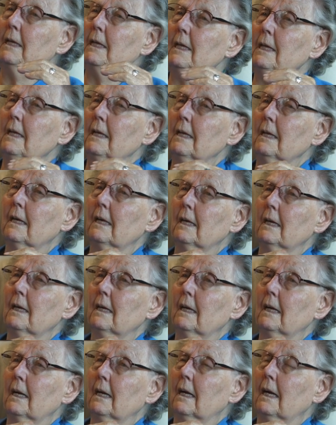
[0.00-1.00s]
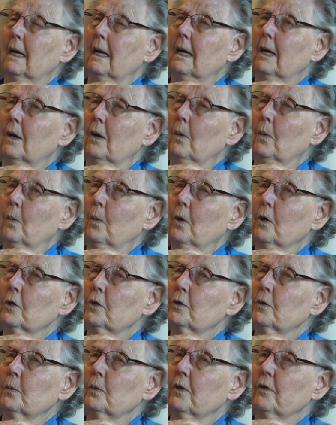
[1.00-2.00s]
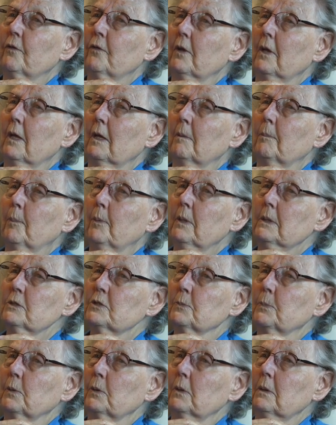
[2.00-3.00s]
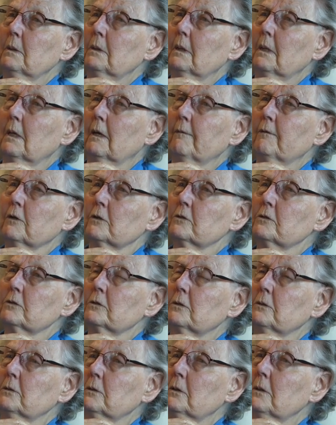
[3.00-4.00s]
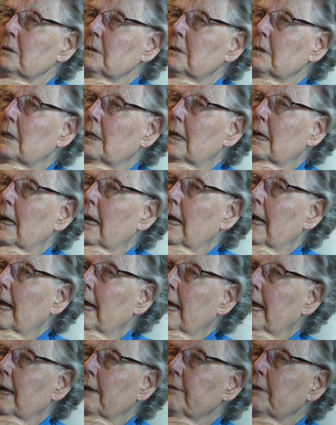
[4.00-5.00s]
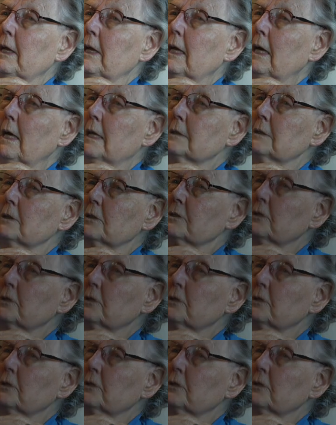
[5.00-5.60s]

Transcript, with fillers: he worked with the principal of the school, and they got the